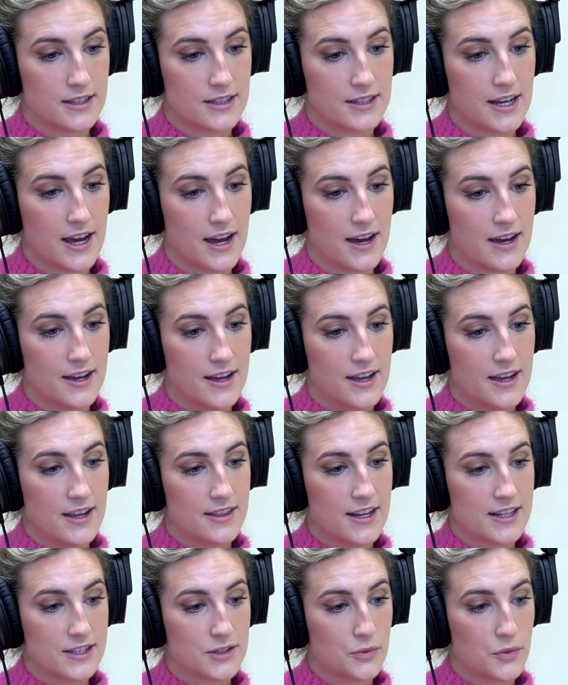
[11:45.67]
Yeah.
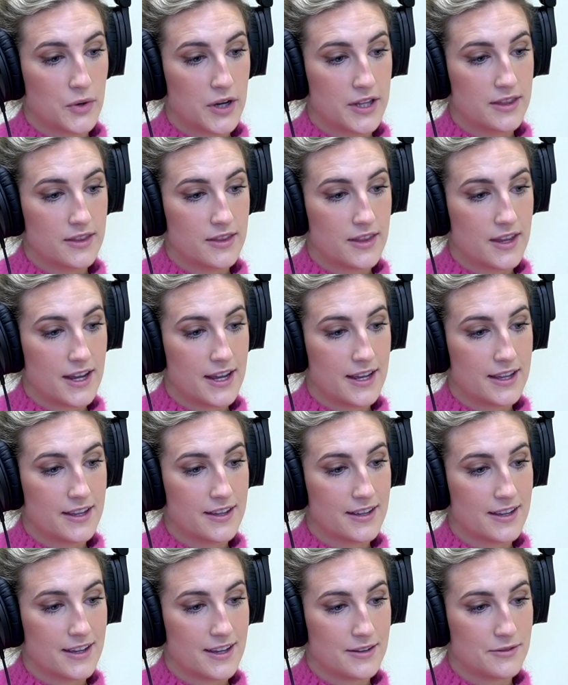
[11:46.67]
That's one
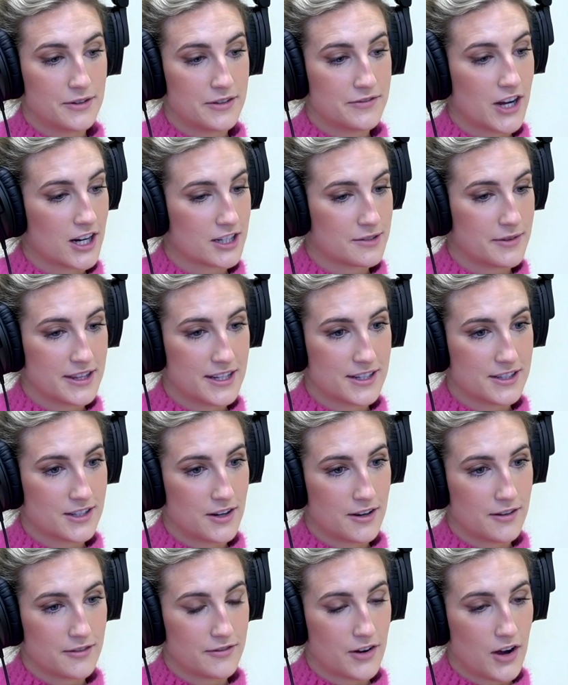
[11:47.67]
thing. And we've talked about this on
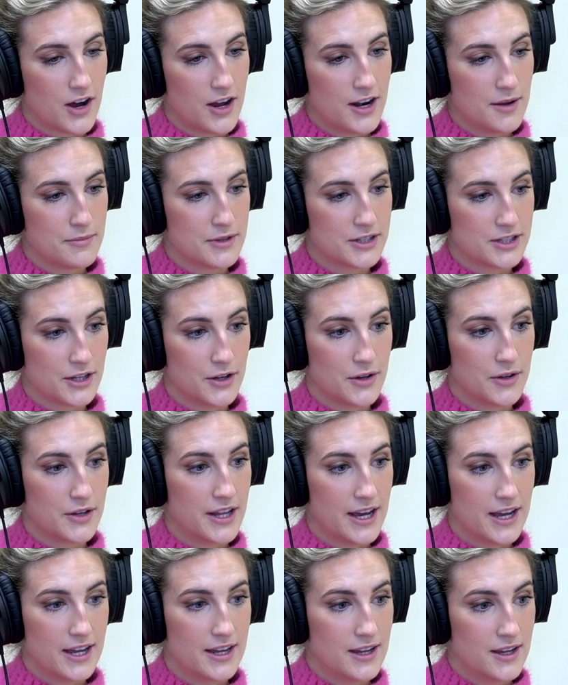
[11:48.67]
our fraud episode,
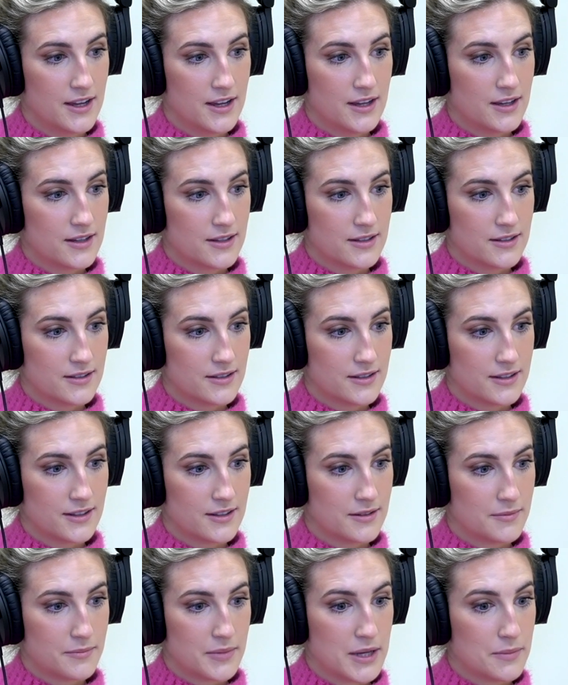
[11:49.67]
that
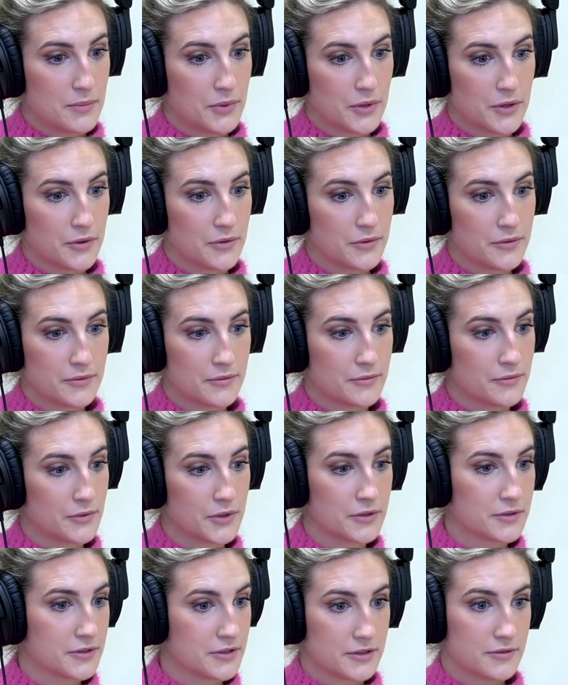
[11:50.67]
people
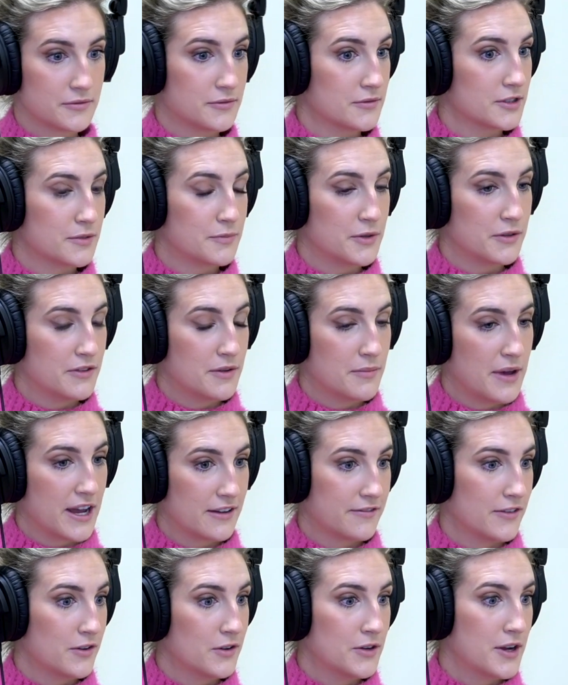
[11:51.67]
will spoof the
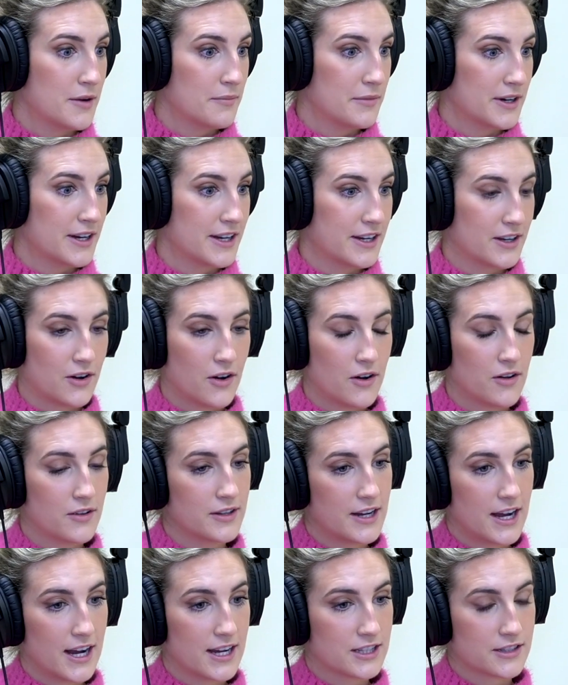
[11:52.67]
bank phone number and call
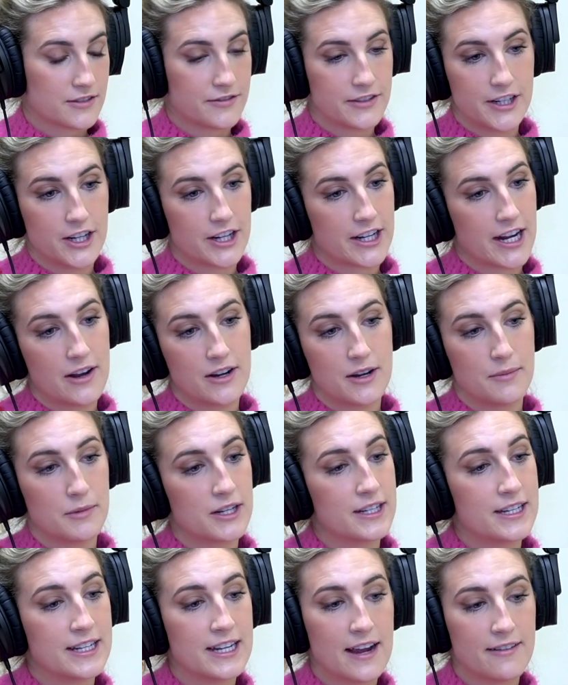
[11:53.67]
and ask for your account number.
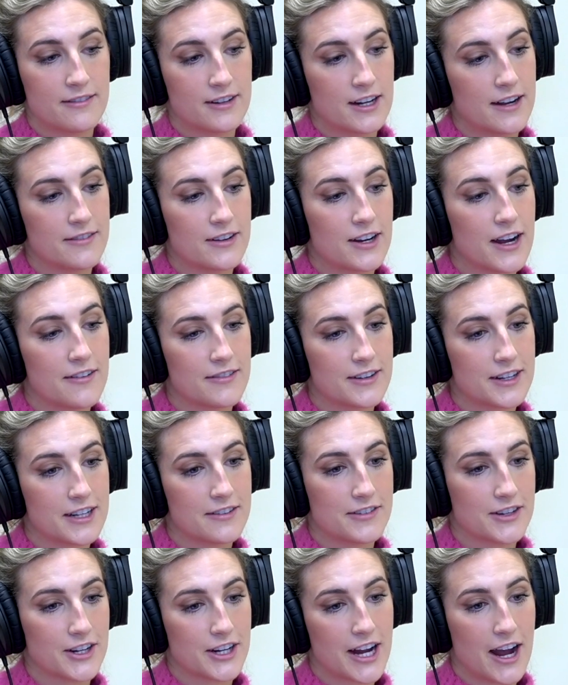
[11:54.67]
Never, ever, ever
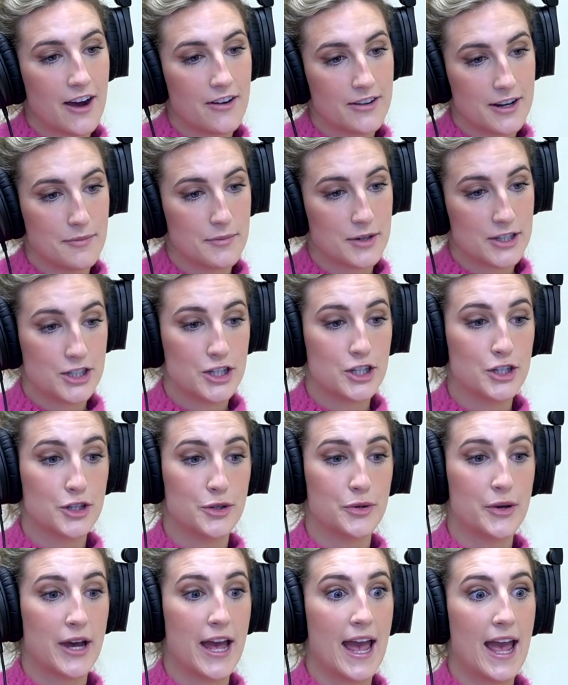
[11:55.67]
give your account number
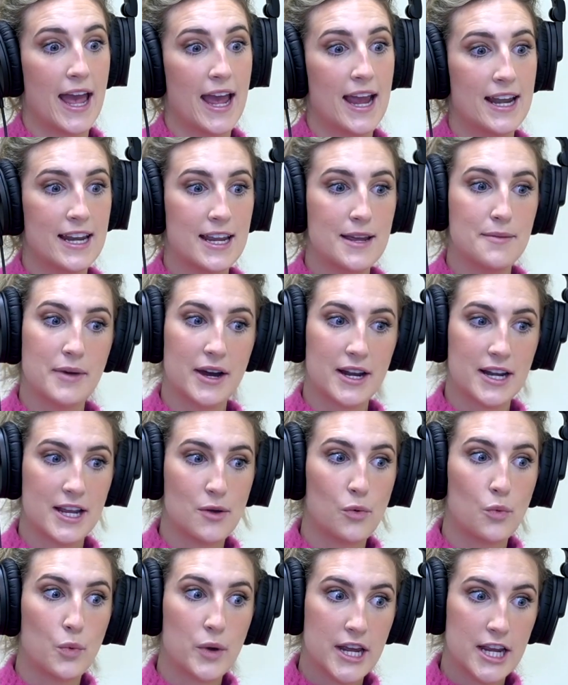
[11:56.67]
to anybody.
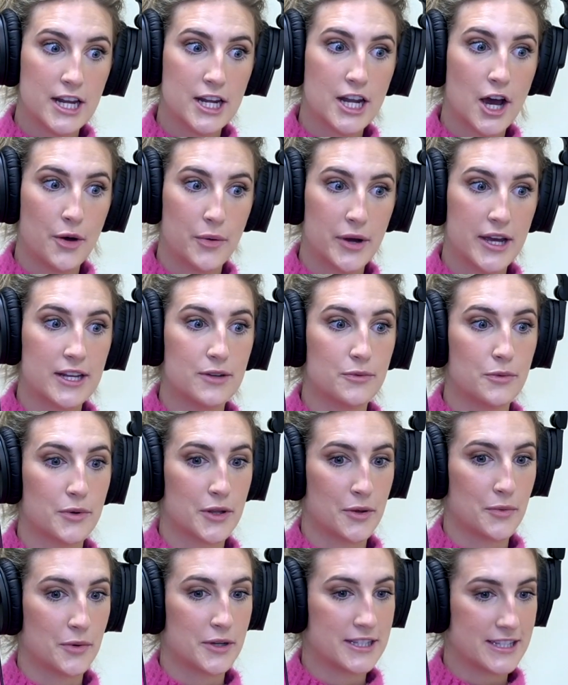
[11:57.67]
We know it. We're
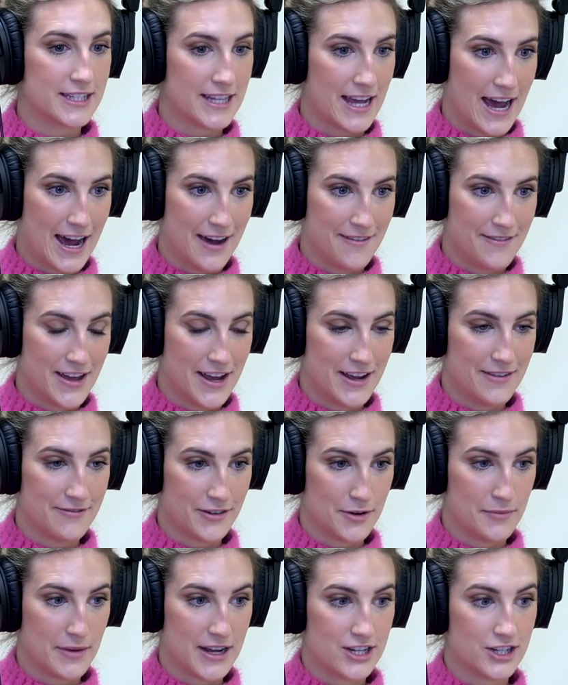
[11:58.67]
the ones that have that
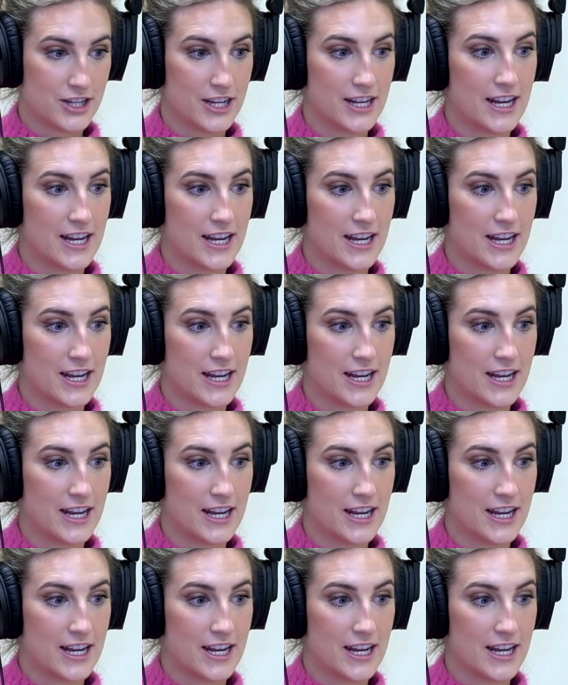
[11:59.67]
information,